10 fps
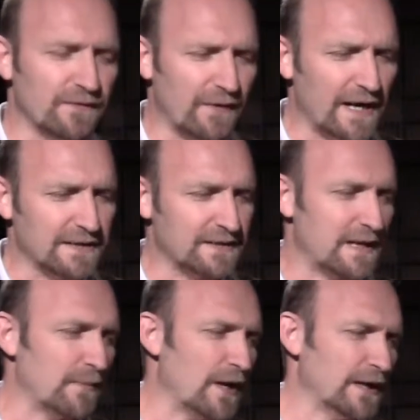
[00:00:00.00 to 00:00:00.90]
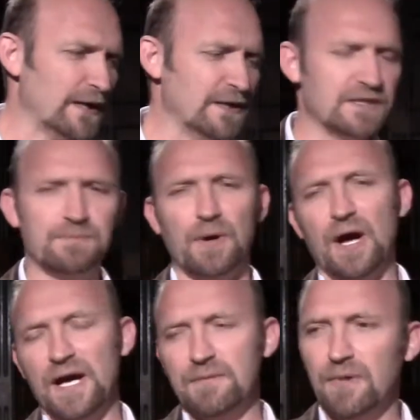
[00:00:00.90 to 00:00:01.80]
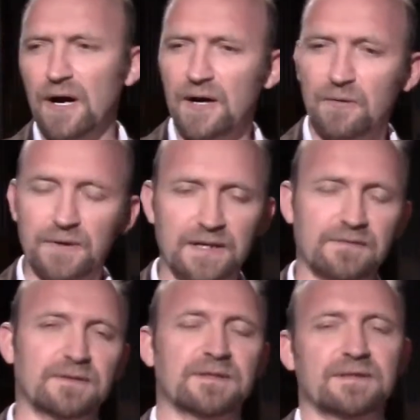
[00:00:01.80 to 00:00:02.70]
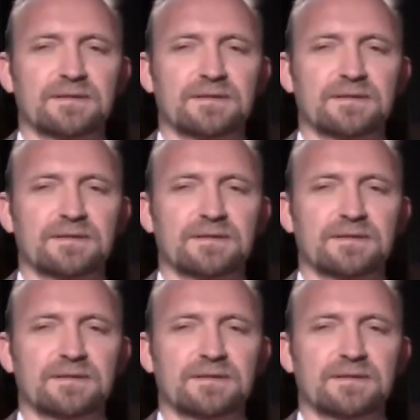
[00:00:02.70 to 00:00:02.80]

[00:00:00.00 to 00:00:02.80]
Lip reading: phrases up like inspired by or whatever,